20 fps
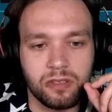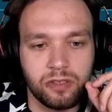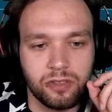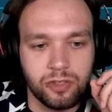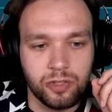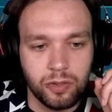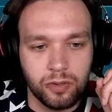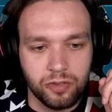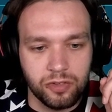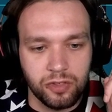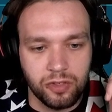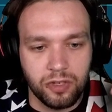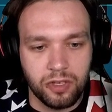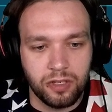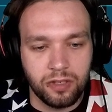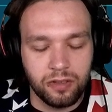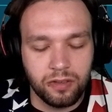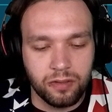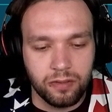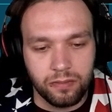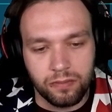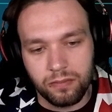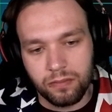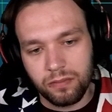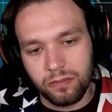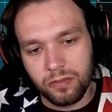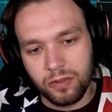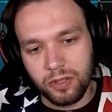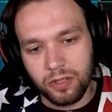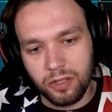So I was looking,
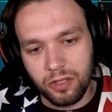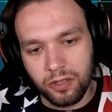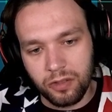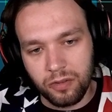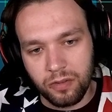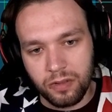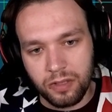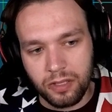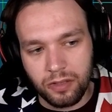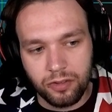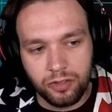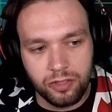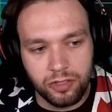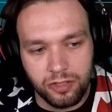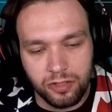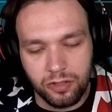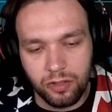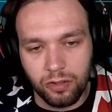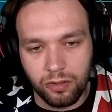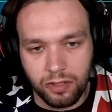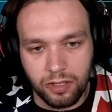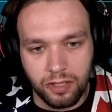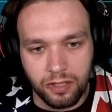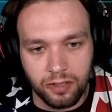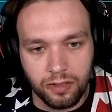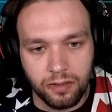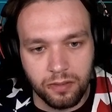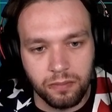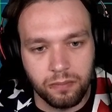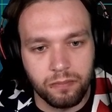I was just
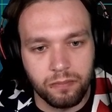looking.